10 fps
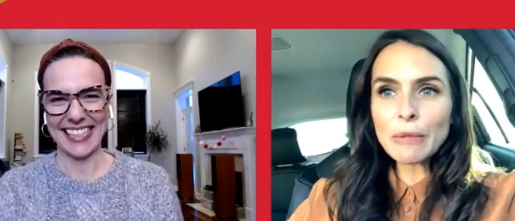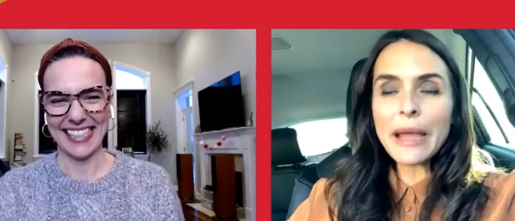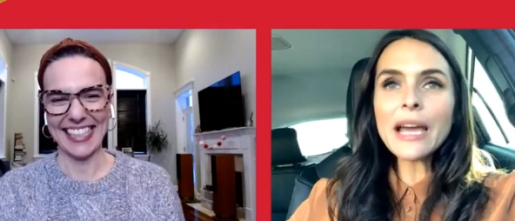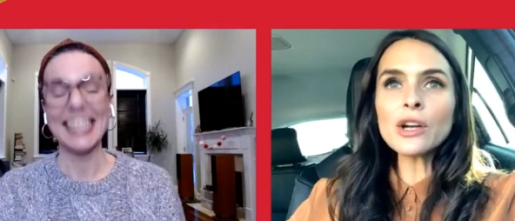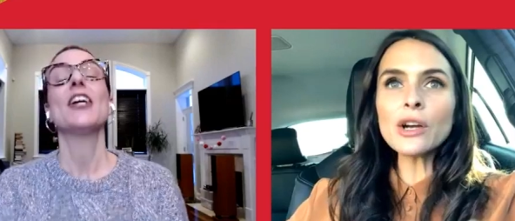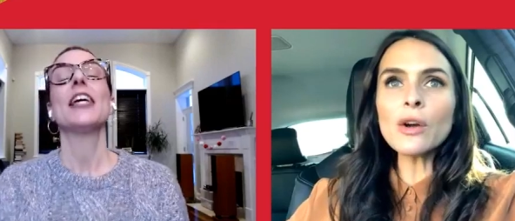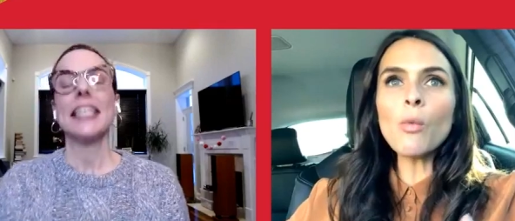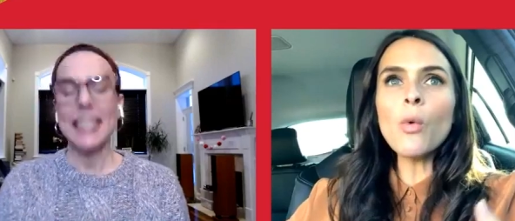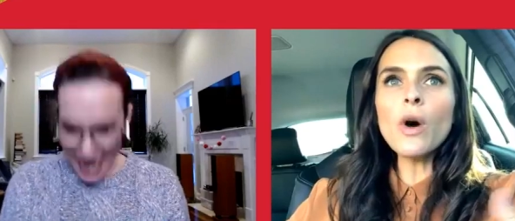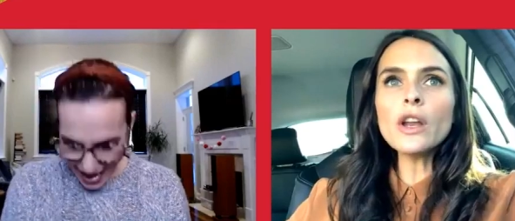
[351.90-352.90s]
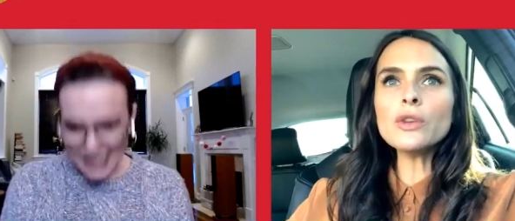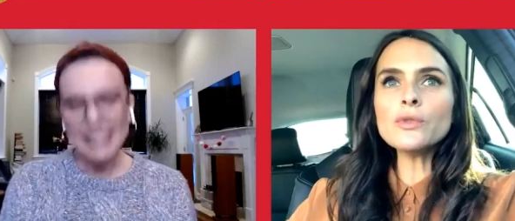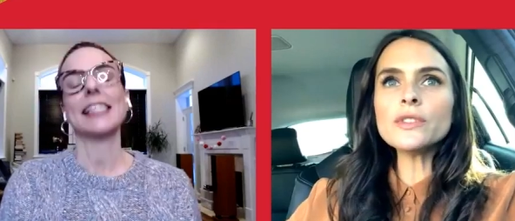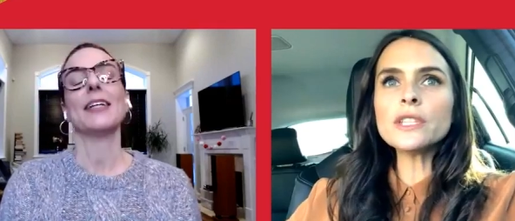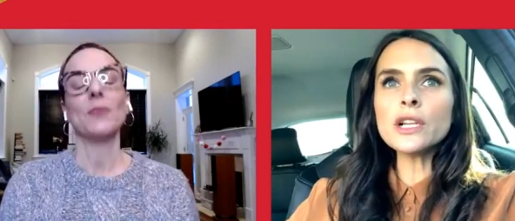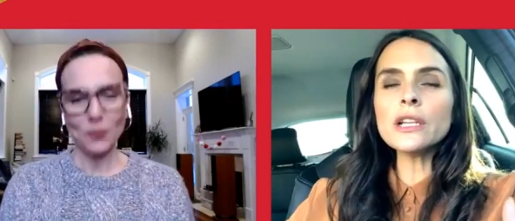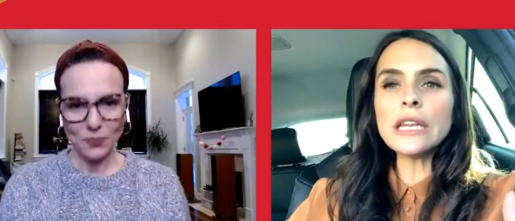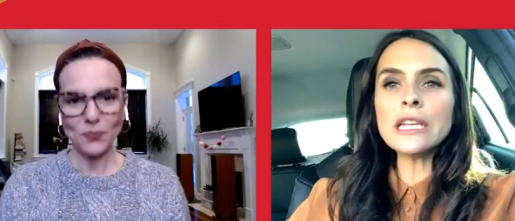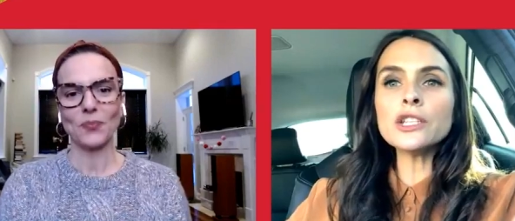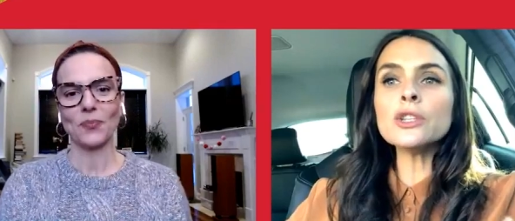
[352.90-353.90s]
Speaker 1: manner, yes. what do you still
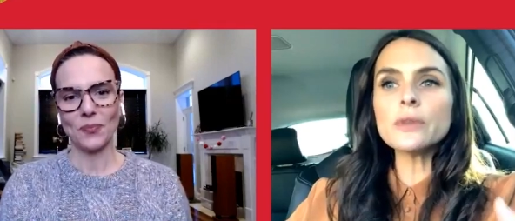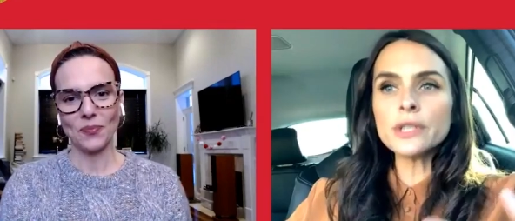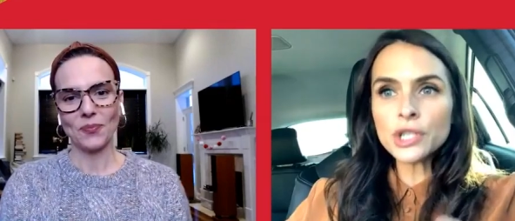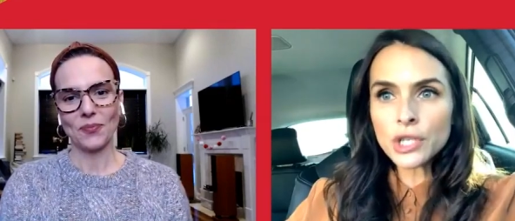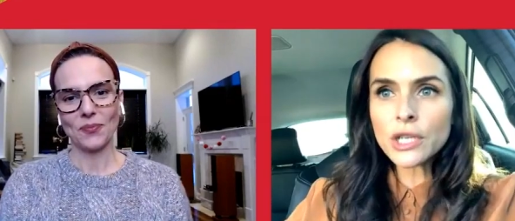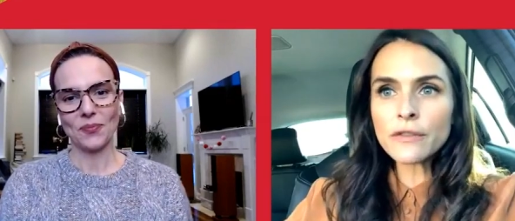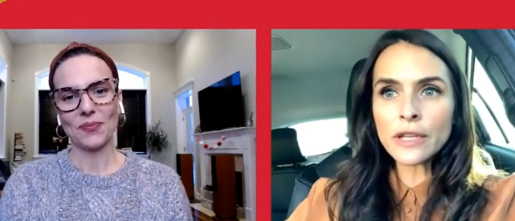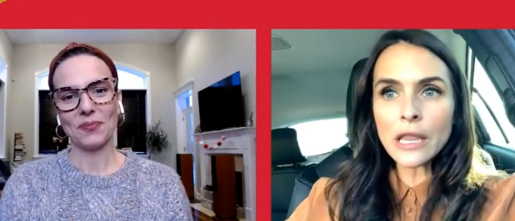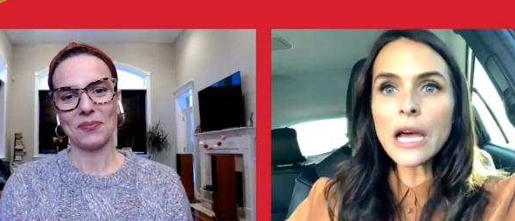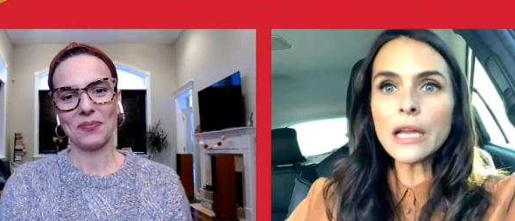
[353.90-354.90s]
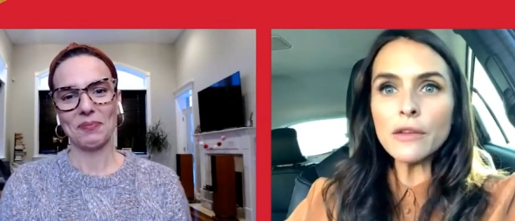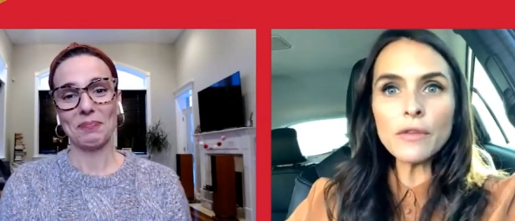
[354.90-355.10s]
need to achieve in life?